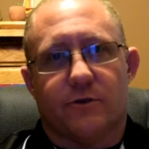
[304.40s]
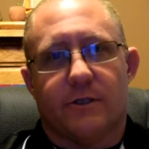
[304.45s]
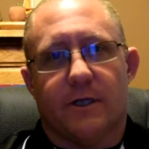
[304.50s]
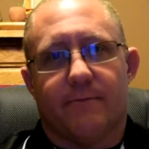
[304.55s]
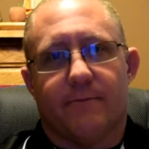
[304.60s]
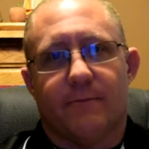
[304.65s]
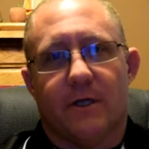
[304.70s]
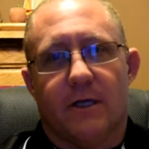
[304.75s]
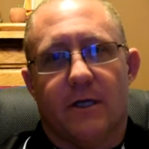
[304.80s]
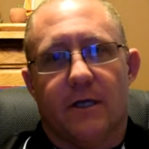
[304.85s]
side.
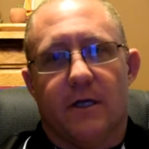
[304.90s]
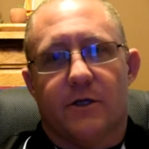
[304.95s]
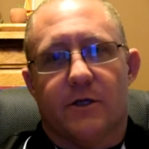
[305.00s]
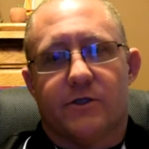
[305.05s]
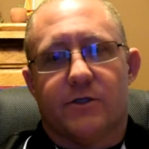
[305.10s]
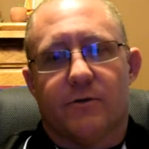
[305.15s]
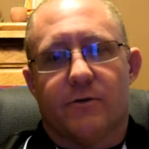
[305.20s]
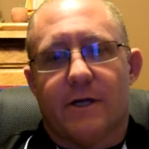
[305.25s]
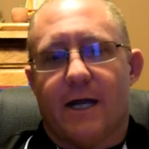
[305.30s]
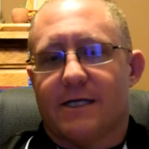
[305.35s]

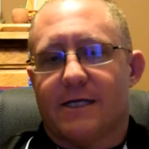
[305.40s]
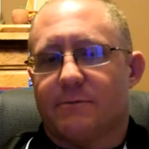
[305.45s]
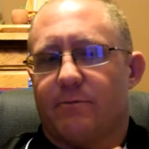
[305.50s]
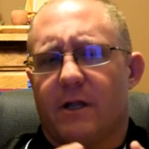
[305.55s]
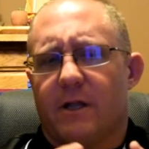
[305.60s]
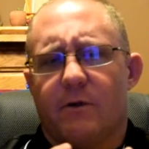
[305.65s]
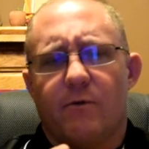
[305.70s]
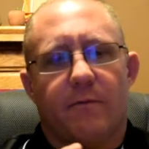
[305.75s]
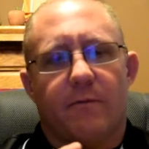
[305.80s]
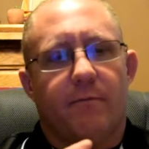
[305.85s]
So guys,
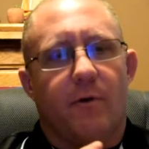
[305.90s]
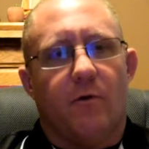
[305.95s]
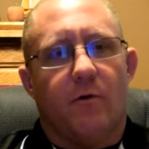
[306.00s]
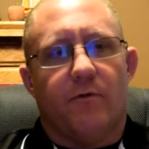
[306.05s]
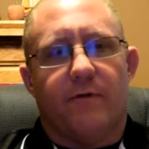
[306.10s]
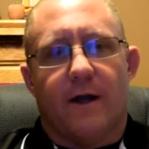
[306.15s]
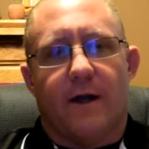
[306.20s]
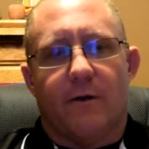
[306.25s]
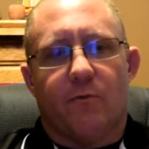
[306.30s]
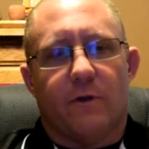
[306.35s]
play with
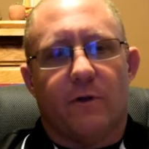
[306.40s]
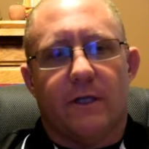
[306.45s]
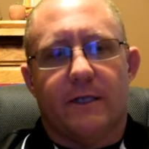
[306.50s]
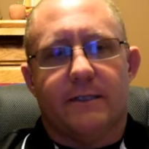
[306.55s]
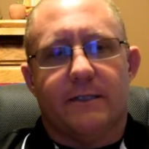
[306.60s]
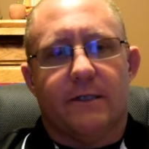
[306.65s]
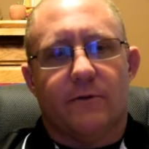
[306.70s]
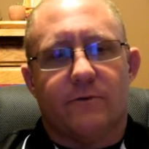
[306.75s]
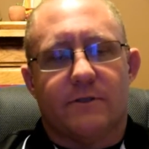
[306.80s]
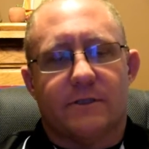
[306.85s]
both. I really
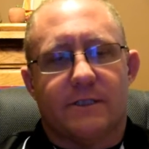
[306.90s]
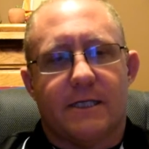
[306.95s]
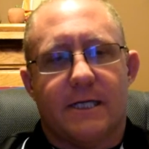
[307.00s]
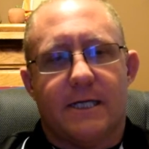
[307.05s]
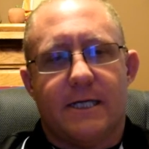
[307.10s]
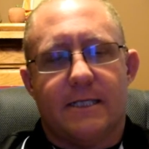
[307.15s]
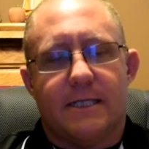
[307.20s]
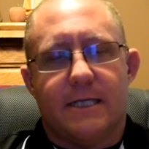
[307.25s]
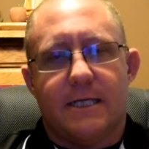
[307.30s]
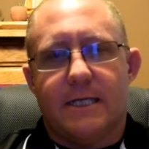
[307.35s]
don't
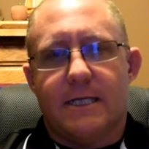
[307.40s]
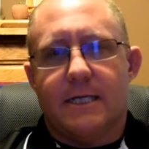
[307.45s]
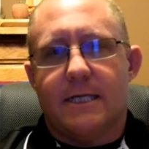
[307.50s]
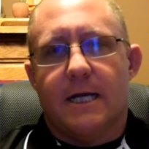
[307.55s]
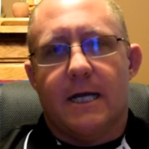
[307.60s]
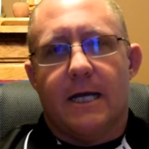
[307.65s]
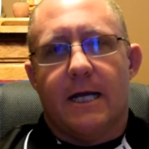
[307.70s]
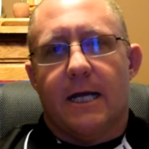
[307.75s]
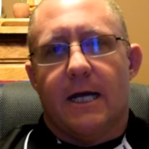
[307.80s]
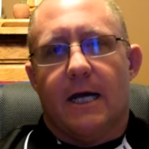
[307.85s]
see the
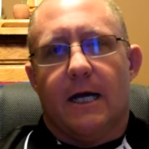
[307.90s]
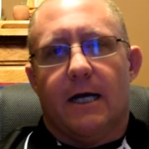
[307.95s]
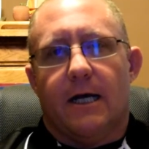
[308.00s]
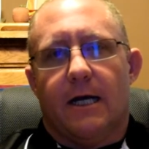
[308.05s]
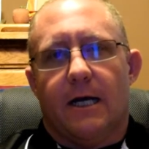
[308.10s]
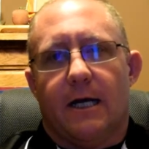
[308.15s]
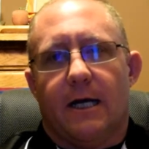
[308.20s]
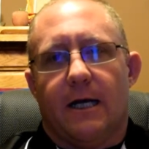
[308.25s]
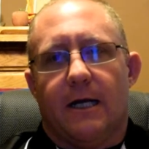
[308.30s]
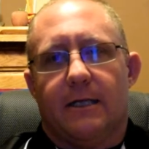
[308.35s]

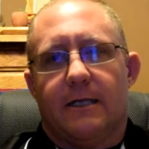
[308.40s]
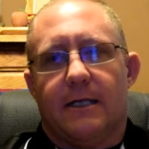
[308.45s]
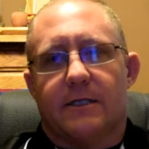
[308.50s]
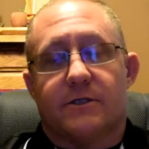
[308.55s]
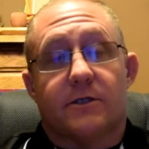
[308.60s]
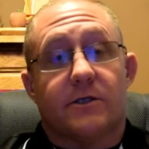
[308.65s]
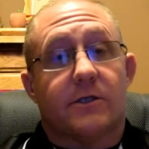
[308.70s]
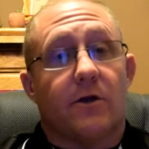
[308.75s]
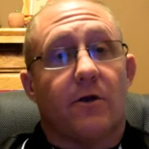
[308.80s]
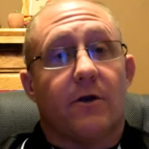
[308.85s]

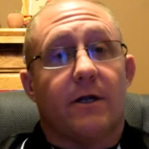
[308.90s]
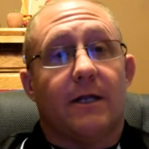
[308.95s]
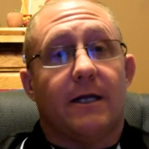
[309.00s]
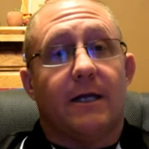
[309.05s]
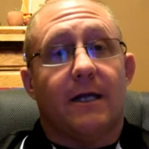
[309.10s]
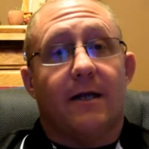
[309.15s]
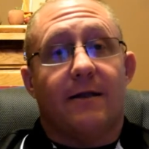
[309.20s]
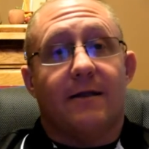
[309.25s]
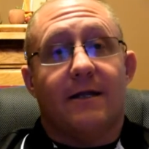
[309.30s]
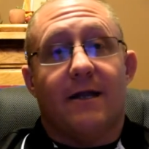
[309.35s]

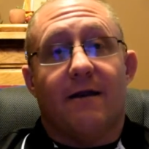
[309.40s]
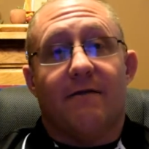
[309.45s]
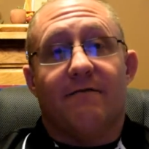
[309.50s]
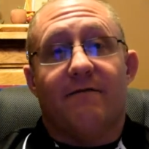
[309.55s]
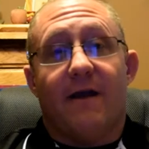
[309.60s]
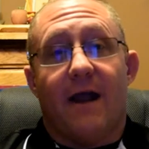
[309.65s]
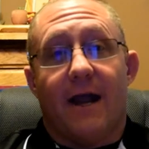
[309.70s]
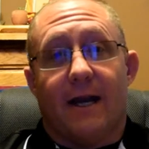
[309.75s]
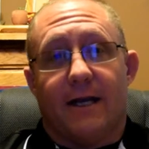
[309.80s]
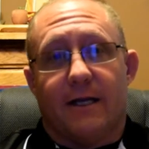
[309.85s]
necessarily the
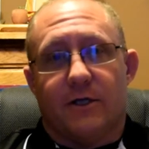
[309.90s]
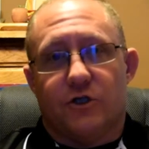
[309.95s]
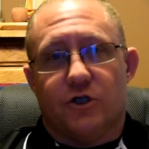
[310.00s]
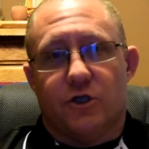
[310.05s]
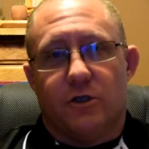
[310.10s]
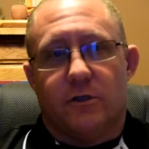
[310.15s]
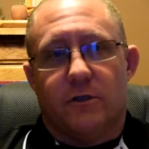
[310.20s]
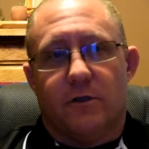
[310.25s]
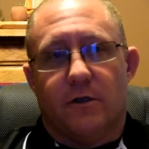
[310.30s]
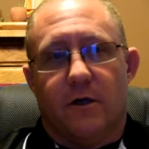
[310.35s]
advantage
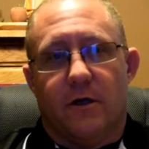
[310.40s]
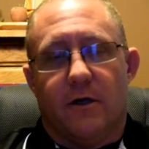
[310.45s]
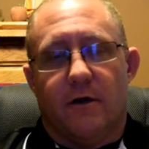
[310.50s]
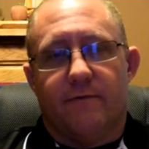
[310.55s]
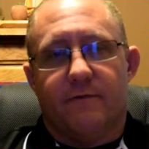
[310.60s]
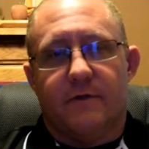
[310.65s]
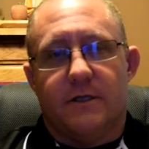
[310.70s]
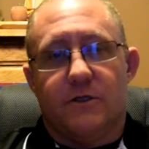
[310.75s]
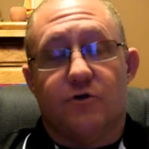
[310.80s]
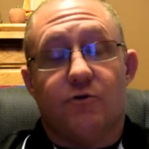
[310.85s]

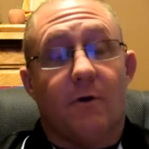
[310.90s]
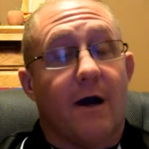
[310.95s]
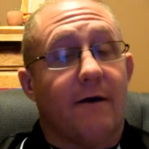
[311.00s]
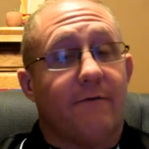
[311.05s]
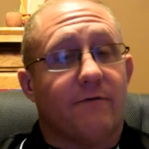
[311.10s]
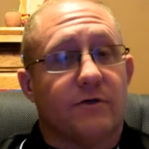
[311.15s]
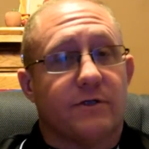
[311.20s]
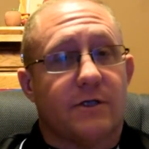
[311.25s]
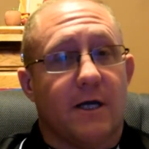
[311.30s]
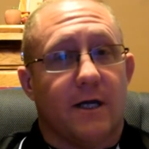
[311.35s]
of the
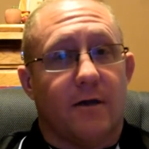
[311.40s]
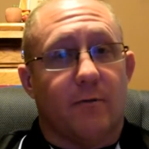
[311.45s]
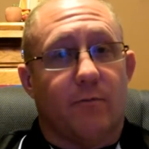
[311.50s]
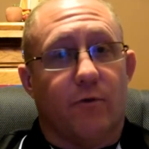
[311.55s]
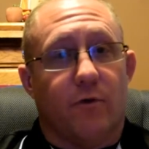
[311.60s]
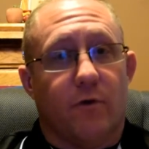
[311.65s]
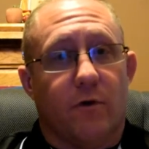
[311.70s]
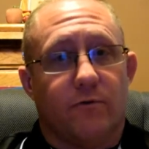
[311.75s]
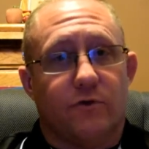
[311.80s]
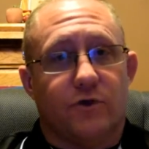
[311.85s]
driver's side
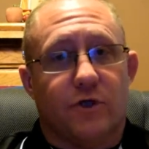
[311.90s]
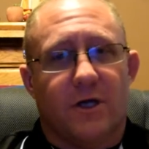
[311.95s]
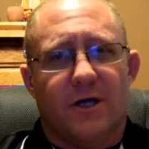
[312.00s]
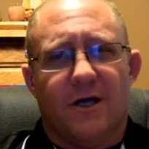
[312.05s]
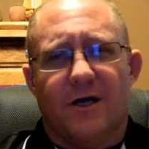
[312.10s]
approach.